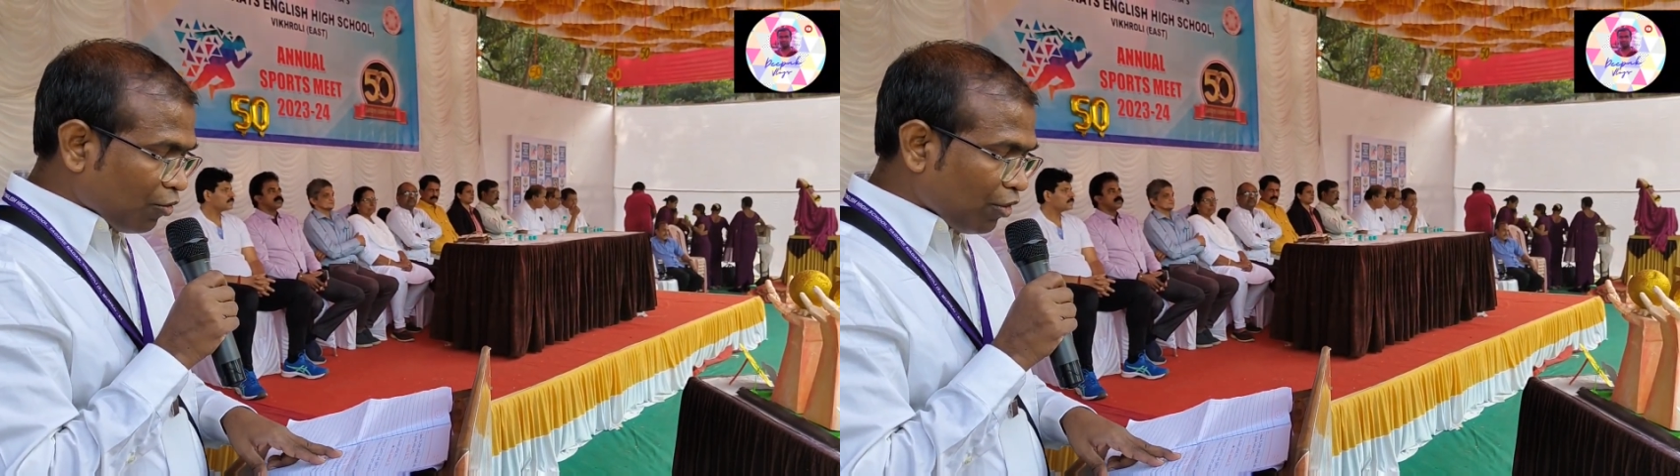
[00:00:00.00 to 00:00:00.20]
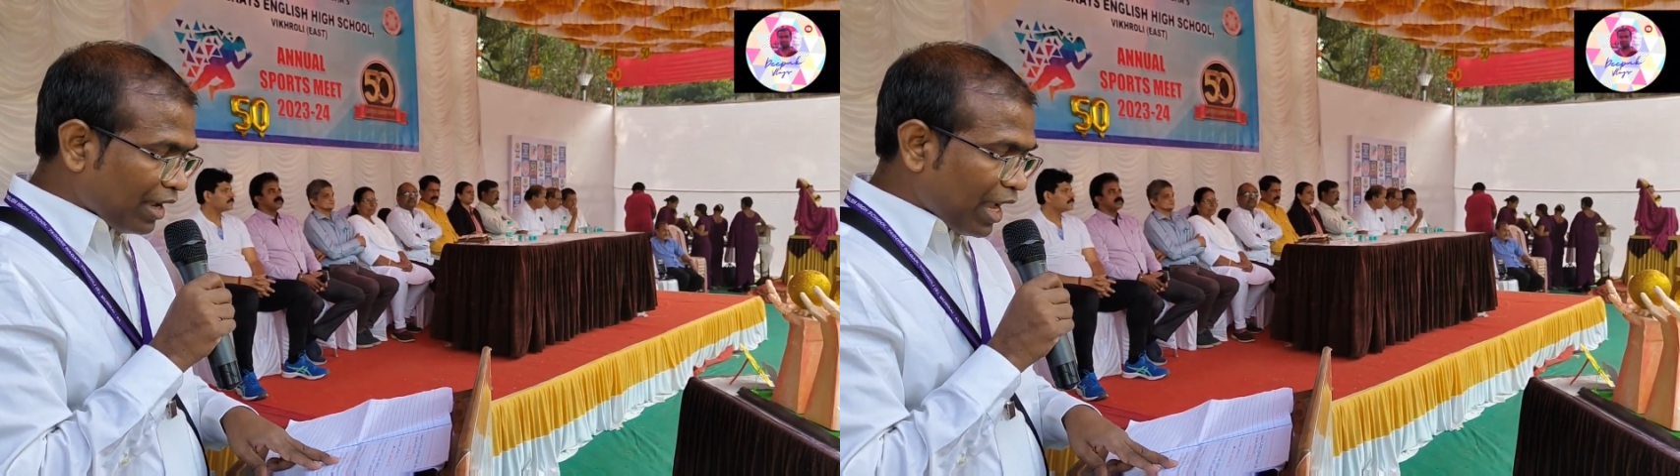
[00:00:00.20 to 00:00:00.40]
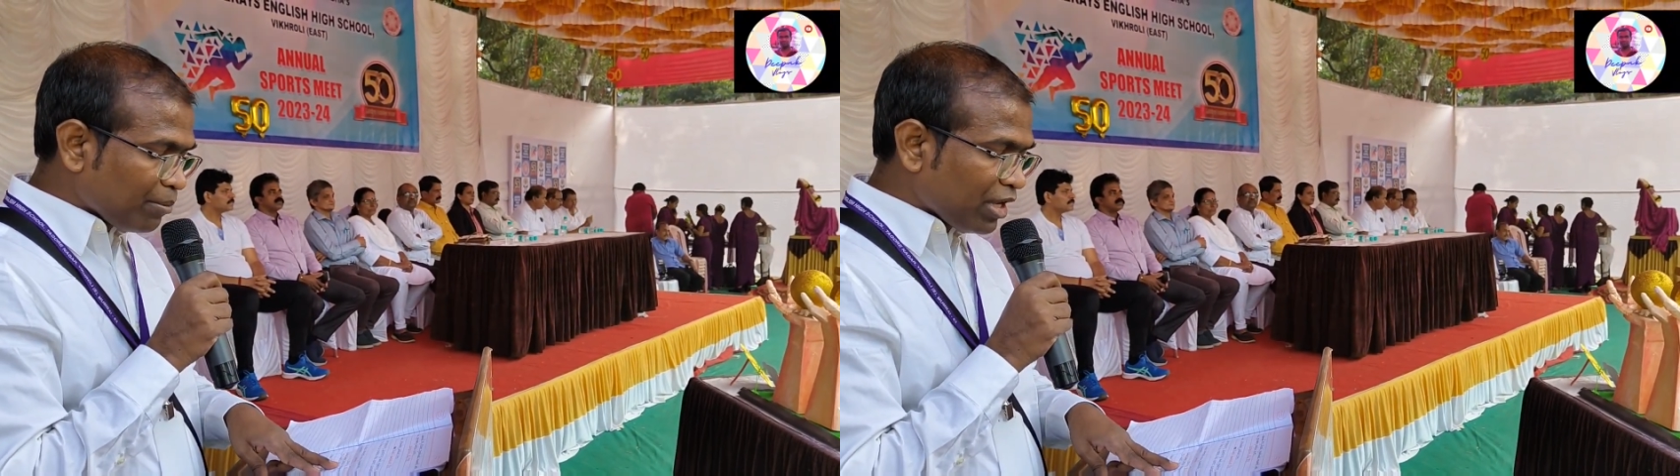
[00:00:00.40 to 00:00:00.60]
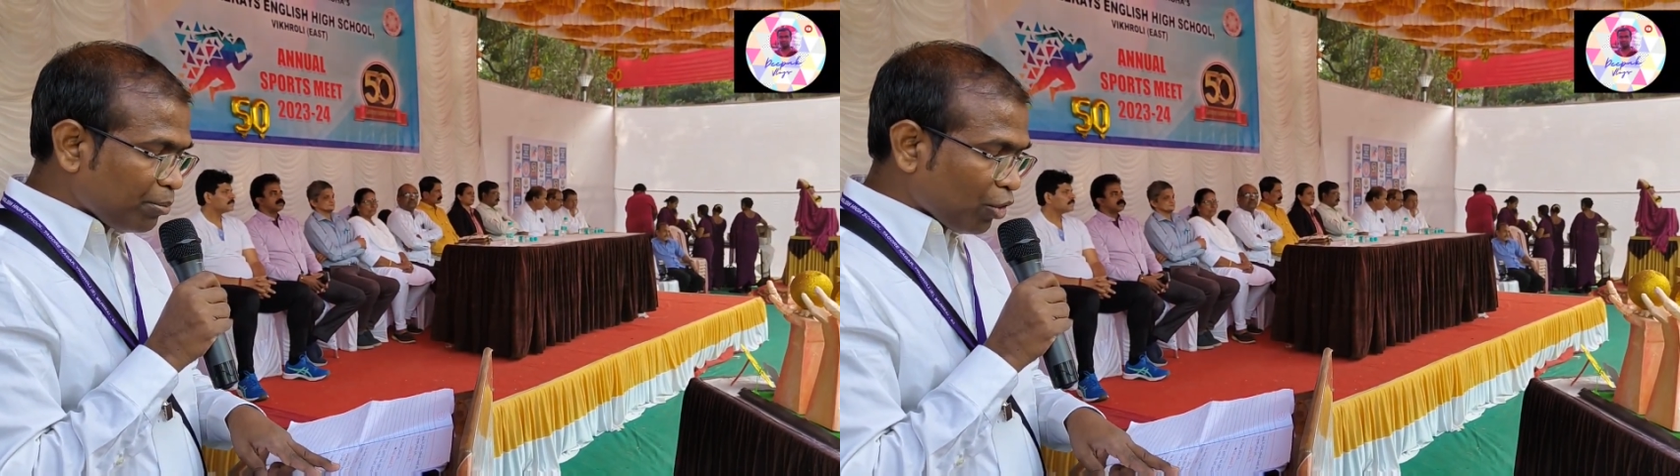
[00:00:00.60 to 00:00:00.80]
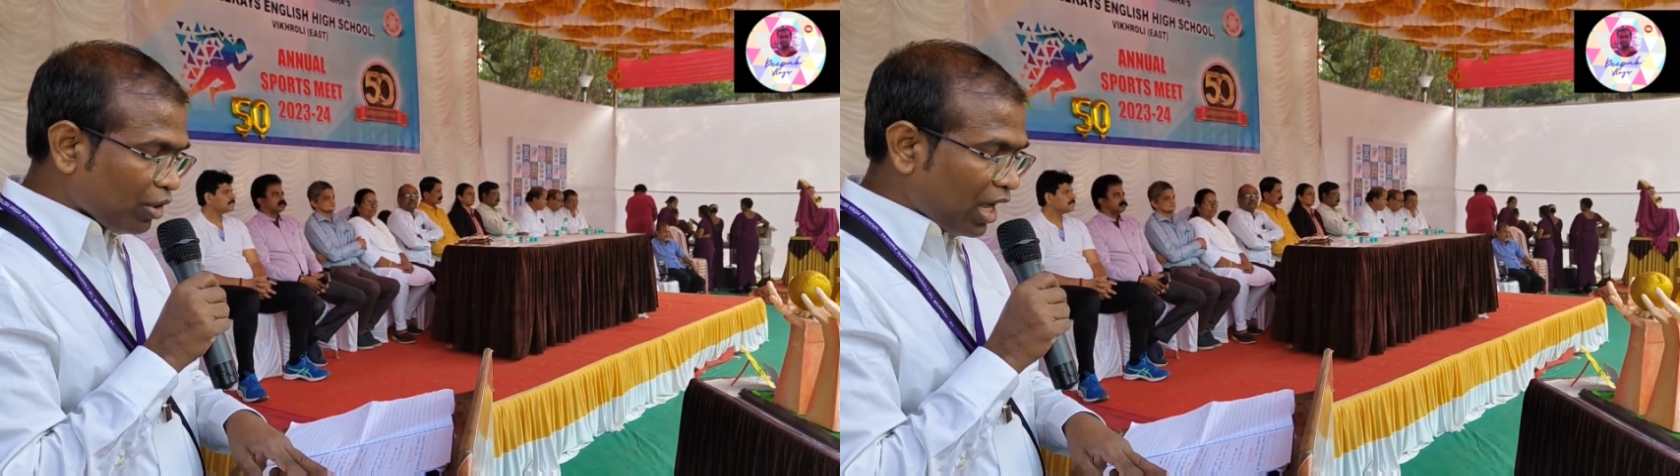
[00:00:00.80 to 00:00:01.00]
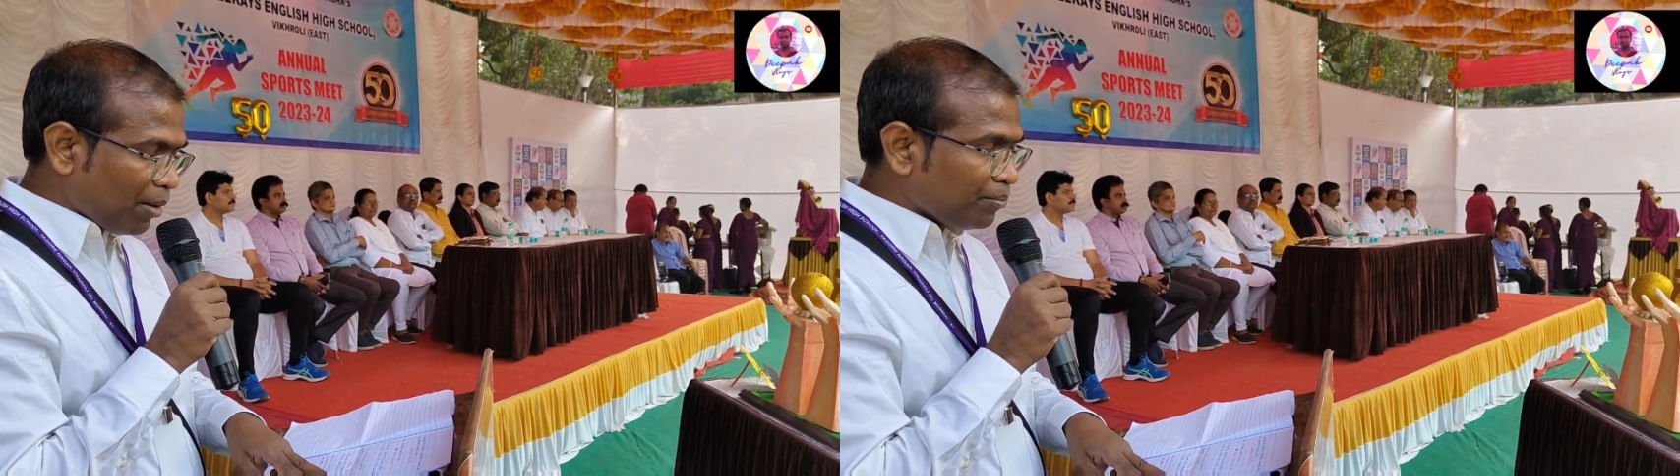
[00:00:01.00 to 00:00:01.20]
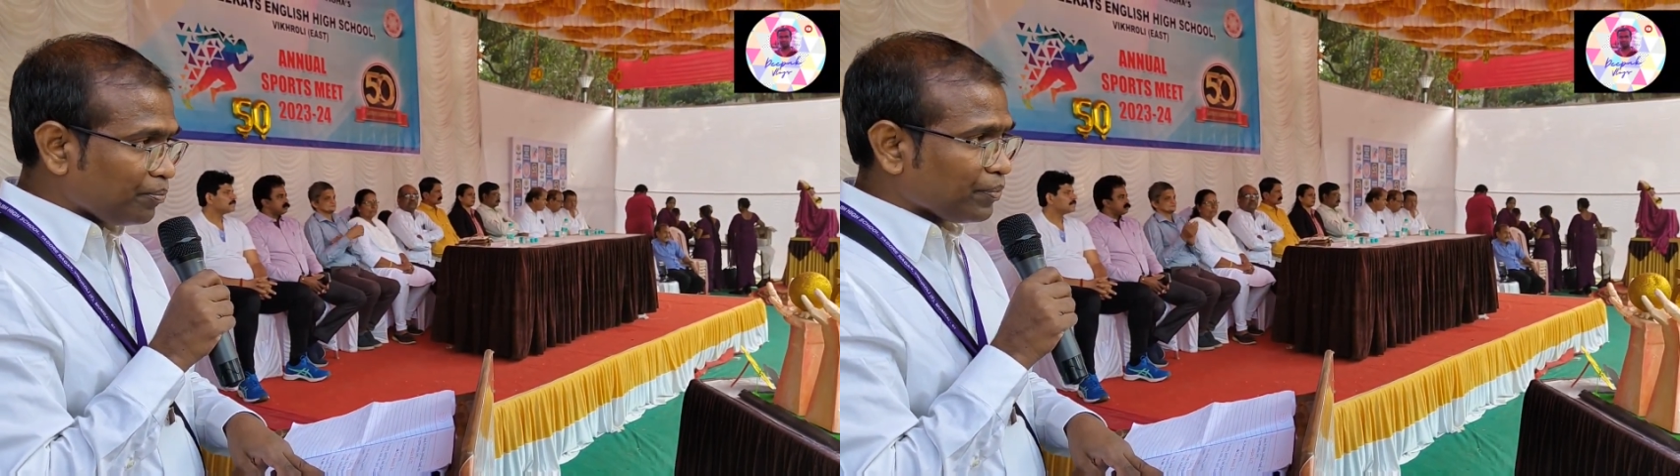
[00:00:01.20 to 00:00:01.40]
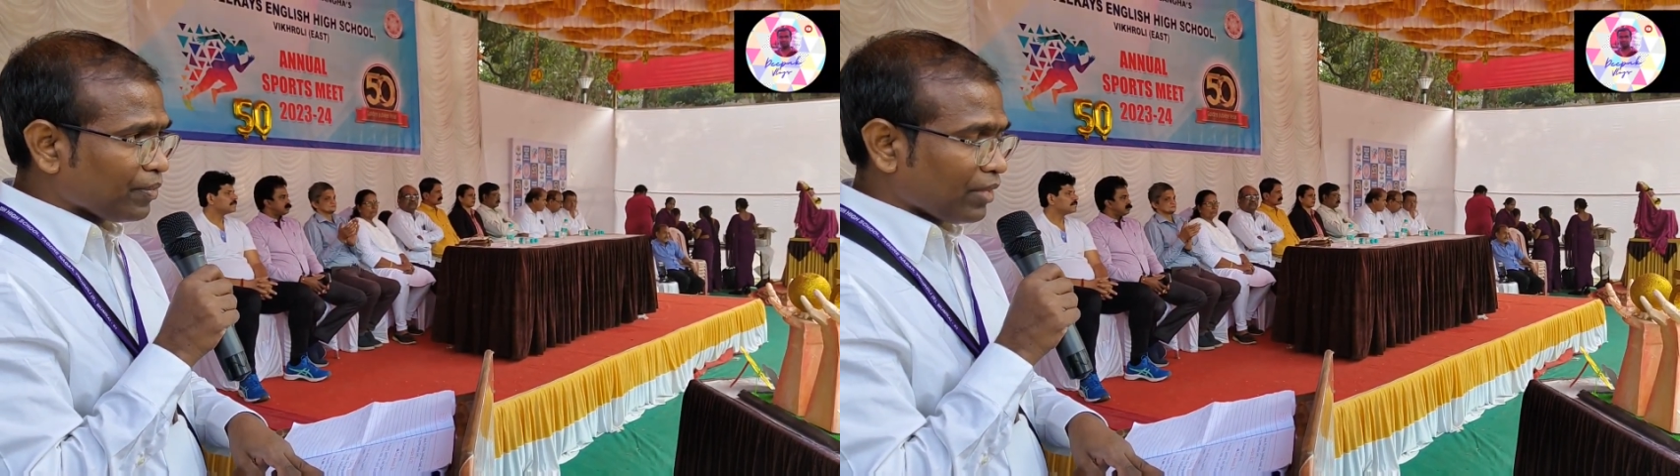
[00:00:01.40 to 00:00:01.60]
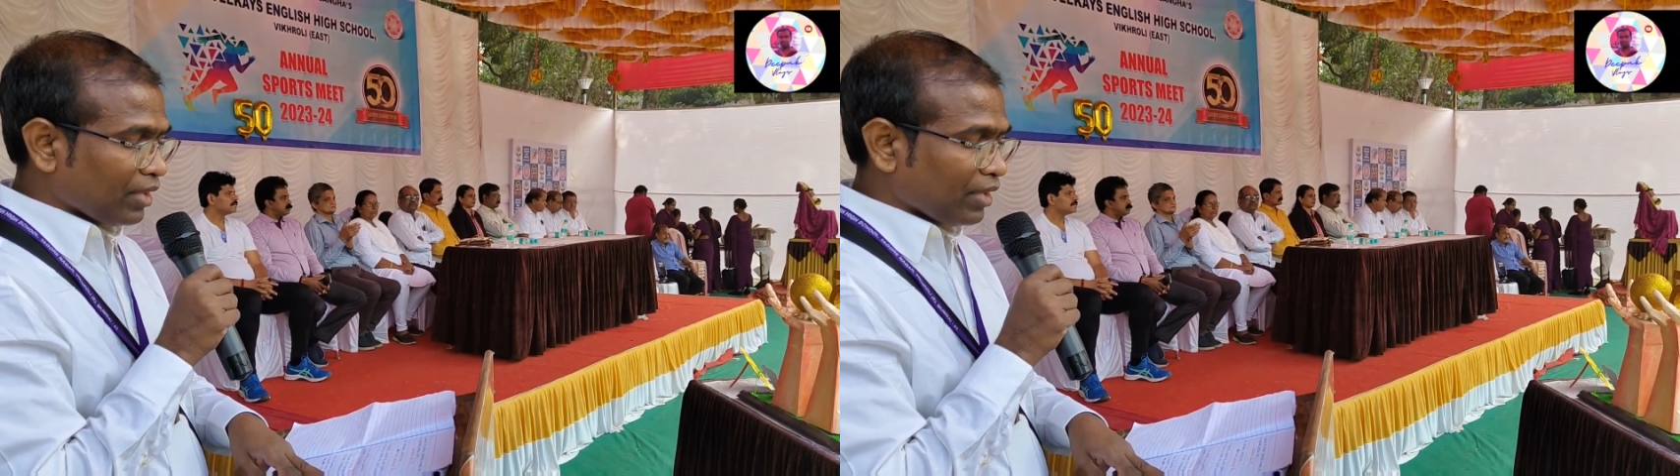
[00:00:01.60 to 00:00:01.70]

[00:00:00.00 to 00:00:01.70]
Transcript: who kept the program